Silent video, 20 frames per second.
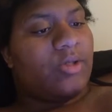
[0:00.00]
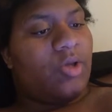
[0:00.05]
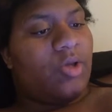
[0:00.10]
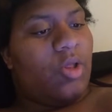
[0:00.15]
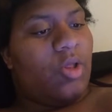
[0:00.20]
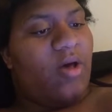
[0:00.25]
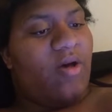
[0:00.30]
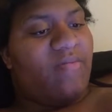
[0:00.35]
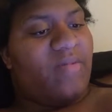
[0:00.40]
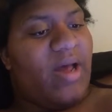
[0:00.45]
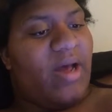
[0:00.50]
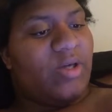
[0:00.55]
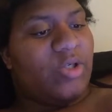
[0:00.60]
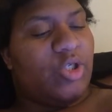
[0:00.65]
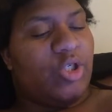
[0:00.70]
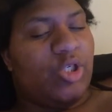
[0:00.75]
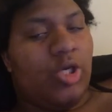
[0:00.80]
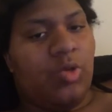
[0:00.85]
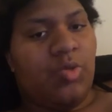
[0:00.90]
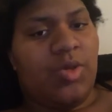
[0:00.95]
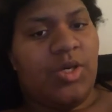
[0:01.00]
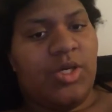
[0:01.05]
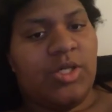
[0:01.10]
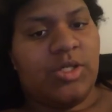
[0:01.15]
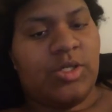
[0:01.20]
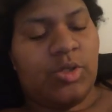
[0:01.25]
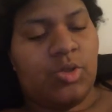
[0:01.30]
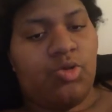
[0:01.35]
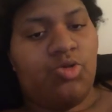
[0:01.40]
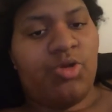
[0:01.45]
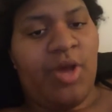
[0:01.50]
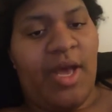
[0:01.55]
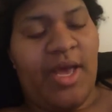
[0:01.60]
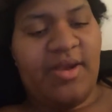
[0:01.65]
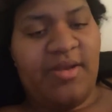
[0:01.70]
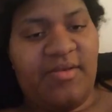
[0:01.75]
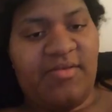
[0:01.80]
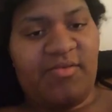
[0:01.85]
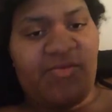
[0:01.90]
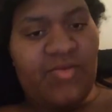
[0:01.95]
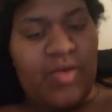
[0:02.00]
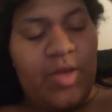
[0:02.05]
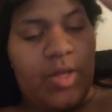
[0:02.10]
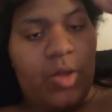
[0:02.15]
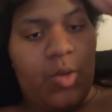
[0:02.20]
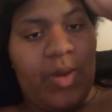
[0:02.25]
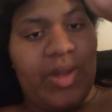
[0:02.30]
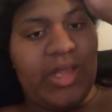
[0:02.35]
also loved how she was creative